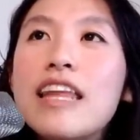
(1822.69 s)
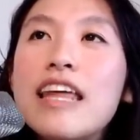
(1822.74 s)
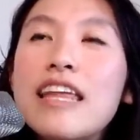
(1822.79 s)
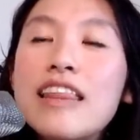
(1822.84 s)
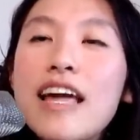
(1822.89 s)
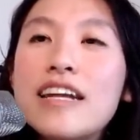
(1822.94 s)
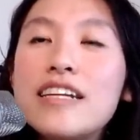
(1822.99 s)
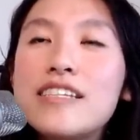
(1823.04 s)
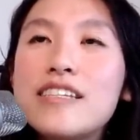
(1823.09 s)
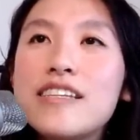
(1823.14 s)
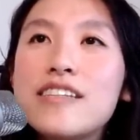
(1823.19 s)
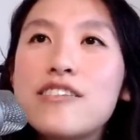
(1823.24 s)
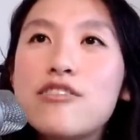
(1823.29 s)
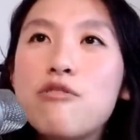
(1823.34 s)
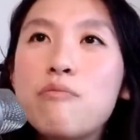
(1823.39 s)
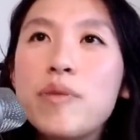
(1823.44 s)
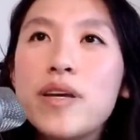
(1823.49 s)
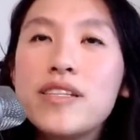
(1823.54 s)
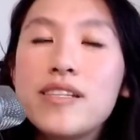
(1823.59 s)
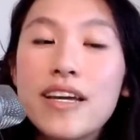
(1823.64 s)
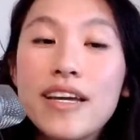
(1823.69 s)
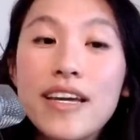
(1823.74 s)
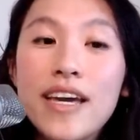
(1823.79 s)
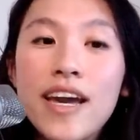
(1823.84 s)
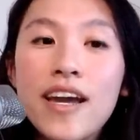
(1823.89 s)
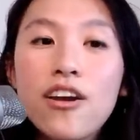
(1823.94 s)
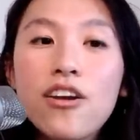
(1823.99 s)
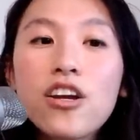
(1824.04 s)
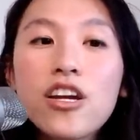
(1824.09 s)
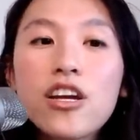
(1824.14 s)
line system is a
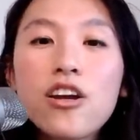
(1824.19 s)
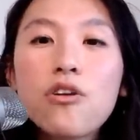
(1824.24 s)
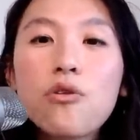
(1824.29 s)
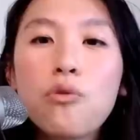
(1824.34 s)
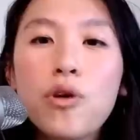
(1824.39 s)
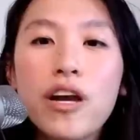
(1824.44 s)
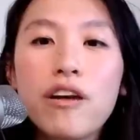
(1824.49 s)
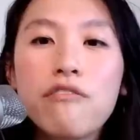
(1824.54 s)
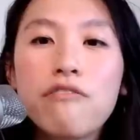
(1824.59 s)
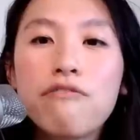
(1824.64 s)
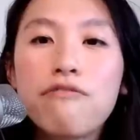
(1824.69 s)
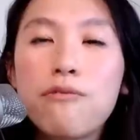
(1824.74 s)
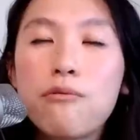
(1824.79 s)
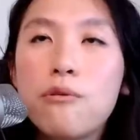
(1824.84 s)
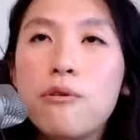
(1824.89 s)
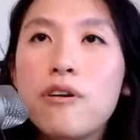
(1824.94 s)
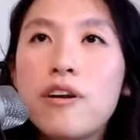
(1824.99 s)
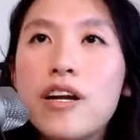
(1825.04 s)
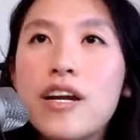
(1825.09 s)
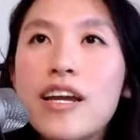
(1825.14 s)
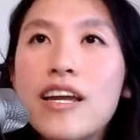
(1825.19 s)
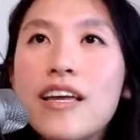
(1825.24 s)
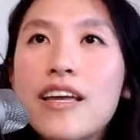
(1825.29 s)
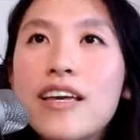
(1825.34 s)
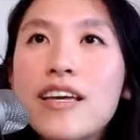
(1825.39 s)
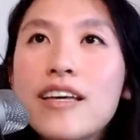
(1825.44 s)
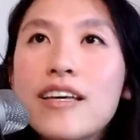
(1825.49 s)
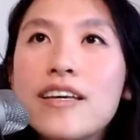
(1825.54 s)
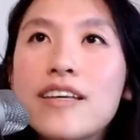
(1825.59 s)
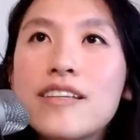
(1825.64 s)
carrier wave for
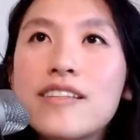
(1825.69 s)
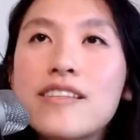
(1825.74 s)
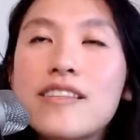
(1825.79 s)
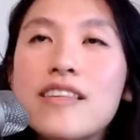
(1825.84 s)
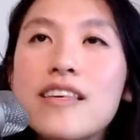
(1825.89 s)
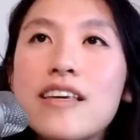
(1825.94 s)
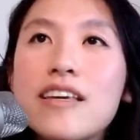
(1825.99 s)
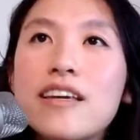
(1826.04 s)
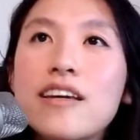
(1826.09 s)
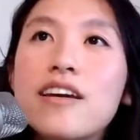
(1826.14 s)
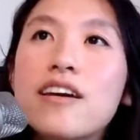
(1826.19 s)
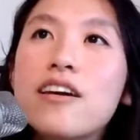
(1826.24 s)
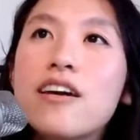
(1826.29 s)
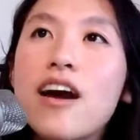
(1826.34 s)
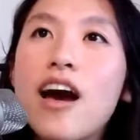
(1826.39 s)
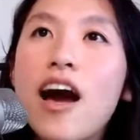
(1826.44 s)
is the